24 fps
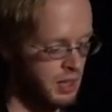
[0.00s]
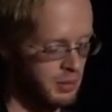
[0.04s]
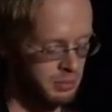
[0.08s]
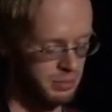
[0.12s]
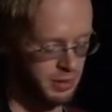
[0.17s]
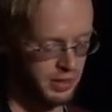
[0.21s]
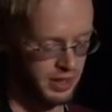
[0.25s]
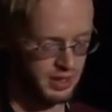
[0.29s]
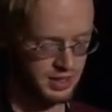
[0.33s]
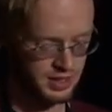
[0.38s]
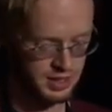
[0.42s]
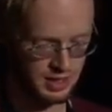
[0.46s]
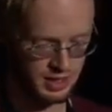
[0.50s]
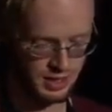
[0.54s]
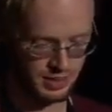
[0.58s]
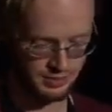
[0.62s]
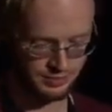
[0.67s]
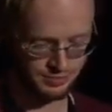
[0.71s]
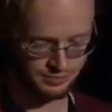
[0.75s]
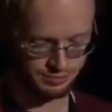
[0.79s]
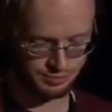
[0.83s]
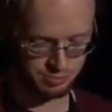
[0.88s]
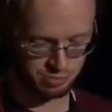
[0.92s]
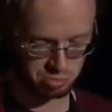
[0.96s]
But
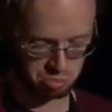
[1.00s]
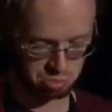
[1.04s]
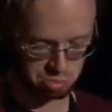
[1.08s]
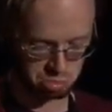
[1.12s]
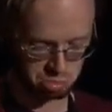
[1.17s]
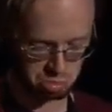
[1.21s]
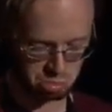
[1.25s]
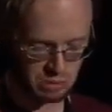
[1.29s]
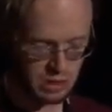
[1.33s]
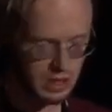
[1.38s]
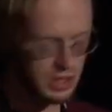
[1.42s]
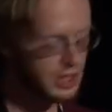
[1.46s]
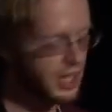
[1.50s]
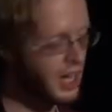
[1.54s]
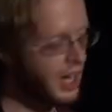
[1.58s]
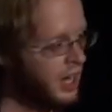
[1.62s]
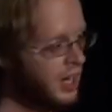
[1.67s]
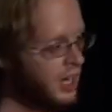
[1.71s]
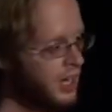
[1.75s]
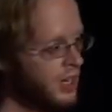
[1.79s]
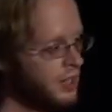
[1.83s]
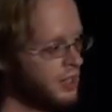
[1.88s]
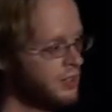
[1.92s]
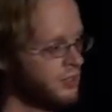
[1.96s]
um, yeah,
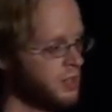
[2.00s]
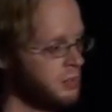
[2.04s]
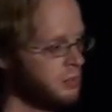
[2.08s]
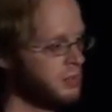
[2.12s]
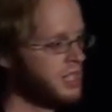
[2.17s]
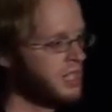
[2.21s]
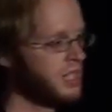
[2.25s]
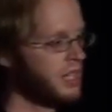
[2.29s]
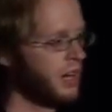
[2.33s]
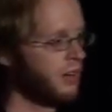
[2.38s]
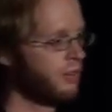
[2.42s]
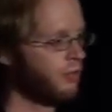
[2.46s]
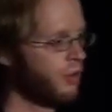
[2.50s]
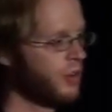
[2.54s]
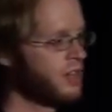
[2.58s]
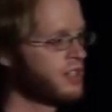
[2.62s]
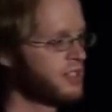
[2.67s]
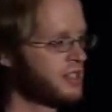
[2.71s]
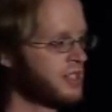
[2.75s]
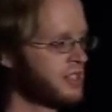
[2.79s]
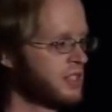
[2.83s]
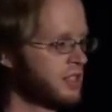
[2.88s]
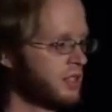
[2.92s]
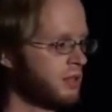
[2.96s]
to me, a voice
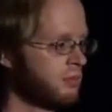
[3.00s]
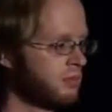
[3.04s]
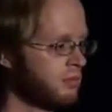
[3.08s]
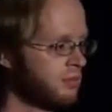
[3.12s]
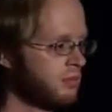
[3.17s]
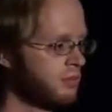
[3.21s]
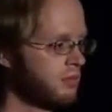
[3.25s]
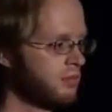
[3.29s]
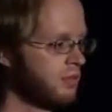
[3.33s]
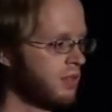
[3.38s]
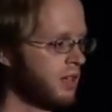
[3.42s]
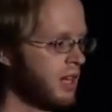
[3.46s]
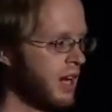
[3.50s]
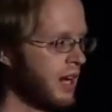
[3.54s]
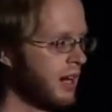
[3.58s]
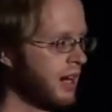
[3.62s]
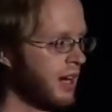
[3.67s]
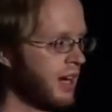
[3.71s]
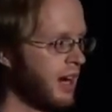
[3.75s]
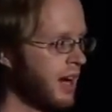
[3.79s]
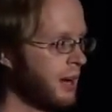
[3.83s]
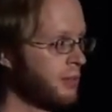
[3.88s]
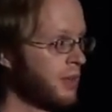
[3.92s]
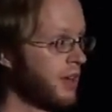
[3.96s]
system, and
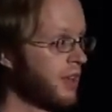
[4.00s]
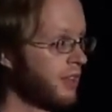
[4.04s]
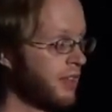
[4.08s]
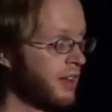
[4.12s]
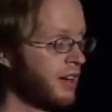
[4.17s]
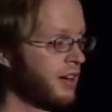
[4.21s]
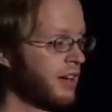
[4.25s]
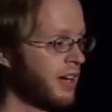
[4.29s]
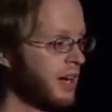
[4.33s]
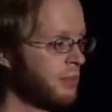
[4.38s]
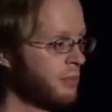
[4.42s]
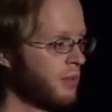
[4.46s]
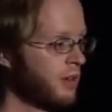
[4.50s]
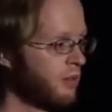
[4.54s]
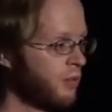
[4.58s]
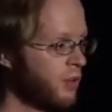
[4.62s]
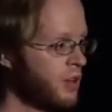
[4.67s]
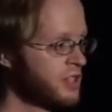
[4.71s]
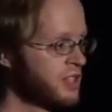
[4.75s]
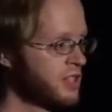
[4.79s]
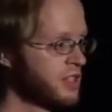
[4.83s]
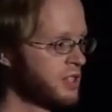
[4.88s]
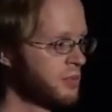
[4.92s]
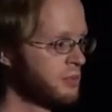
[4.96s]
I'm not there yet, but a
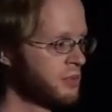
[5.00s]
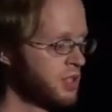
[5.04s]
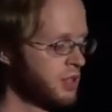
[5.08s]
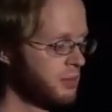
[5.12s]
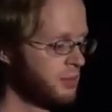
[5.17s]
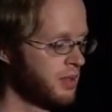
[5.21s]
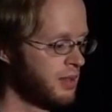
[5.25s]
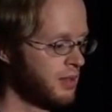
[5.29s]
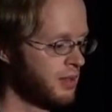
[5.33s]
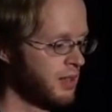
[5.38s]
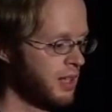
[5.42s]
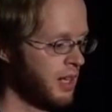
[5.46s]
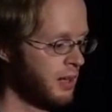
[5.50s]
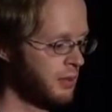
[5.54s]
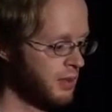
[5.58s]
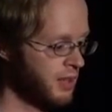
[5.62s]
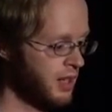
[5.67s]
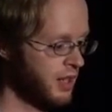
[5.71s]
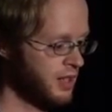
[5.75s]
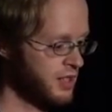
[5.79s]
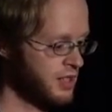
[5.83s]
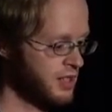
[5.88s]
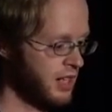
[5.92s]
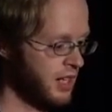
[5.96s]
voice system should be able to
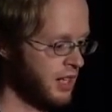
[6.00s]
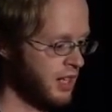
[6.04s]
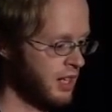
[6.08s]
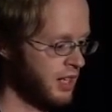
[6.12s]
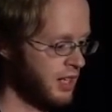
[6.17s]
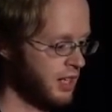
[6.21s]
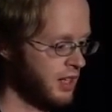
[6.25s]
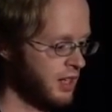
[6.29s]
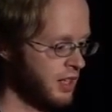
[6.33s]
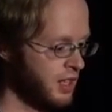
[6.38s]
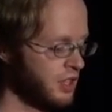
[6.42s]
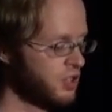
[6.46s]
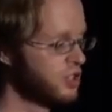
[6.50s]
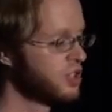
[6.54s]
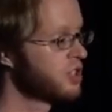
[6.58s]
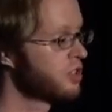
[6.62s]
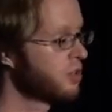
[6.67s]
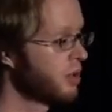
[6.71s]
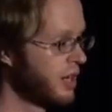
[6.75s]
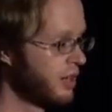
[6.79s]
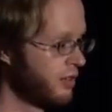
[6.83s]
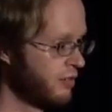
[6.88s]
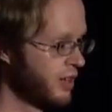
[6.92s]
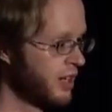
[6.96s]
understand that you just
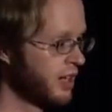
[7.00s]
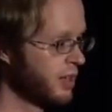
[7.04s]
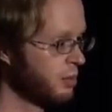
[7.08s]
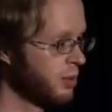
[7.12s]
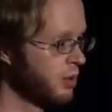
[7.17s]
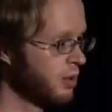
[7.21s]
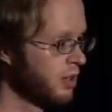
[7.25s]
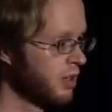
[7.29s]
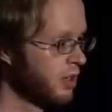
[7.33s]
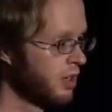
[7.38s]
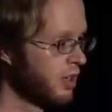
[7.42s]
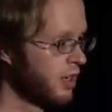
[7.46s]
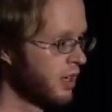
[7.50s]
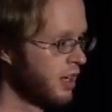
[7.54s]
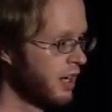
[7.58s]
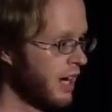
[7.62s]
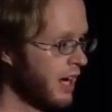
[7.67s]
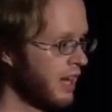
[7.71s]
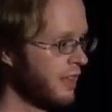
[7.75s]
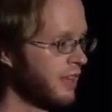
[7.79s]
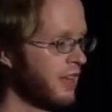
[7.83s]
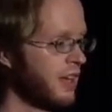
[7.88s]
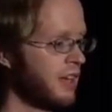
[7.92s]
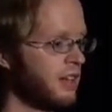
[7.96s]
created a variable,
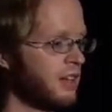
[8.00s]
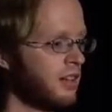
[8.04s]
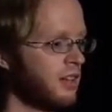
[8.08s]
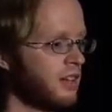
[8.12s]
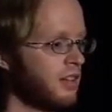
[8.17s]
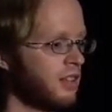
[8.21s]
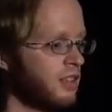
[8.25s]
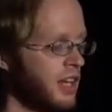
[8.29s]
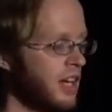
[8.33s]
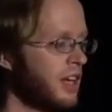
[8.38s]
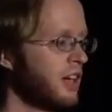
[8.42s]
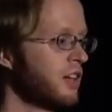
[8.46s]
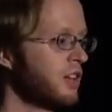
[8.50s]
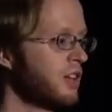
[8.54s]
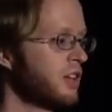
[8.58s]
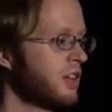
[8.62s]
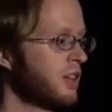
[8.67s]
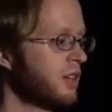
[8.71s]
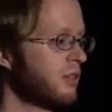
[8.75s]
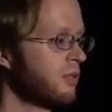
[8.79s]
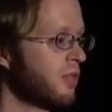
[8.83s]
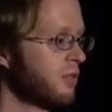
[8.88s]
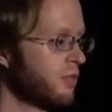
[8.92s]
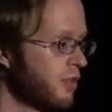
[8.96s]
and then later you
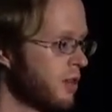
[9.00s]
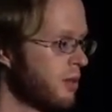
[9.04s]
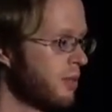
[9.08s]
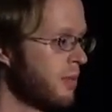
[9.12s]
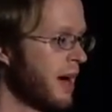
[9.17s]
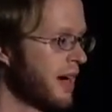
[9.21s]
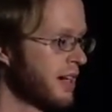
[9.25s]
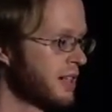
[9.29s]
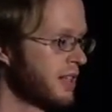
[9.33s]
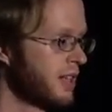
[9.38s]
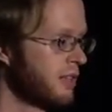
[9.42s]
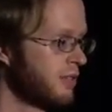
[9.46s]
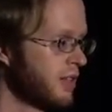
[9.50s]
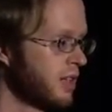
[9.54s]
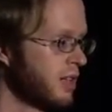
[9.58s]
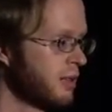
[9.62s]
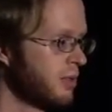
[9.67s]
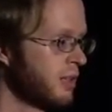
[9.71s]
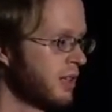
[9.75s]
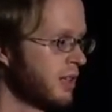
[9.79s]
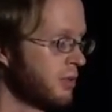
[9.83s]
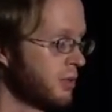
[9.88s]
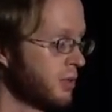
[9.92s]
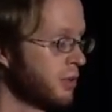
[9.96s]
can refer back to that
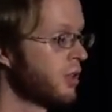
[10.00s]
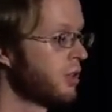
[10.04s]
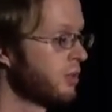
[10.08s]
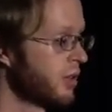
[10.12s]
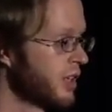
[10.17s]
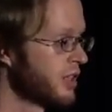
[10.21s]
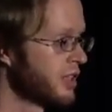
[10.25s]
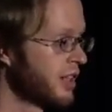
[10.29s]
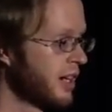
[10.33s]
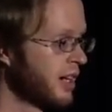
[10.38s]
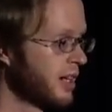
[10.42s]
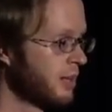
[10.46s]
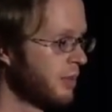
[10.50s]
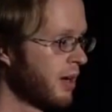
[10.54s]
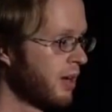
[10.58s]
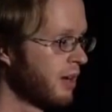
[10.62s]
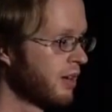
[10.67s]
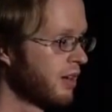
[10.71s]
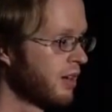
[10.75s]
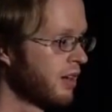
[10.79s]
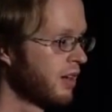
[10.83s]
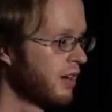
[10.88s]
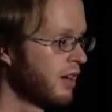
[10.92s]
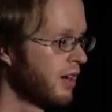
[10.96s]
variable, and it will know what you're talking about,
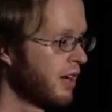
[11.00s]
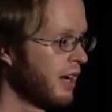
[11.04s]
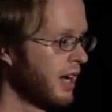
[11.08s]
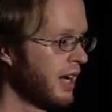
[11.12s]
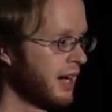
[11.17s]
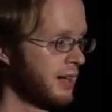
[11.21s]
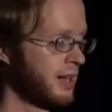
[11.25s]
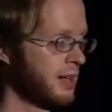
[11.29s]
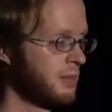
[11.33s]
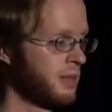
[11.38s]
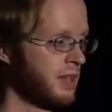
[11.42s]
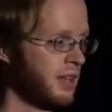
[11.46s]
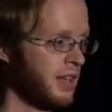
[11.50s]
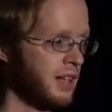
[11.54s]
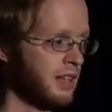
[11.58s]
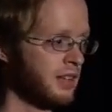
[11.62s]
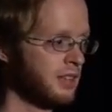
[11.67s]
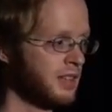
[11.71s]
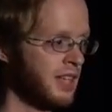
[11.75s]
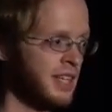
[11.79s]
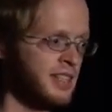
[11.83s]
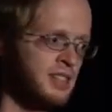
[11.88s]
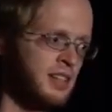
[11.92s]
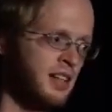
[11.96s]
and it can be like,
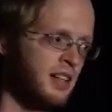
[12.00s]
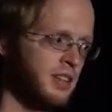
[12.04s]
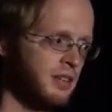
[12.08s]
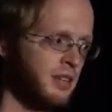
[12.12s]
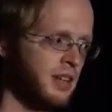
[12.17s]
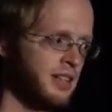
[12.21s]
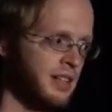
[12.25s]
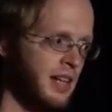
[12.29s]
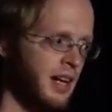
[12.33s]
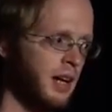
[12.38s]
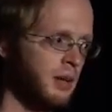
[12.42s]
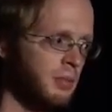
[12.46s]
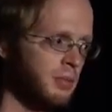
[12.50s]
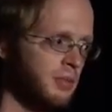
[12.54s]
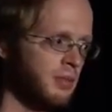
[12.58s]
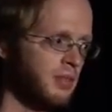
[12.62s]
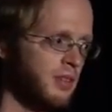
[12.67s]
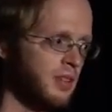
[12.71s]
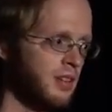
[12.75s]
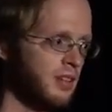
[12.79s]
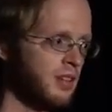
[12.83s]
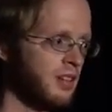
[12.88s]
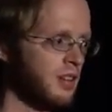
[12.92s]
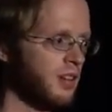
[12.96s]
that's not the right type,
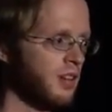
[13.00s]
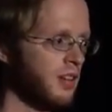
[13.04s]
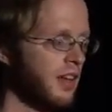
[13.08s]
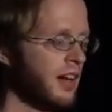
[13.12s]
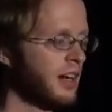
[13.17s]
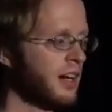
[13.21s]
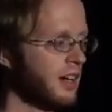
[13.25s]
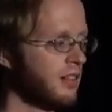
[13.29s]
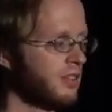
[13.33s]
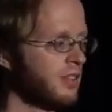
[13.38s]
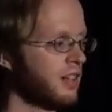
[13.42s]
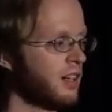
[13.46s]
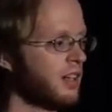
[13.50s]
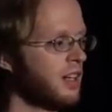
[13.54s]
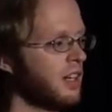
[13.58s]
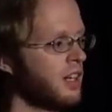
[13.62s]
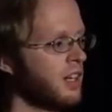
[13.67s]
you know, that kind of thing.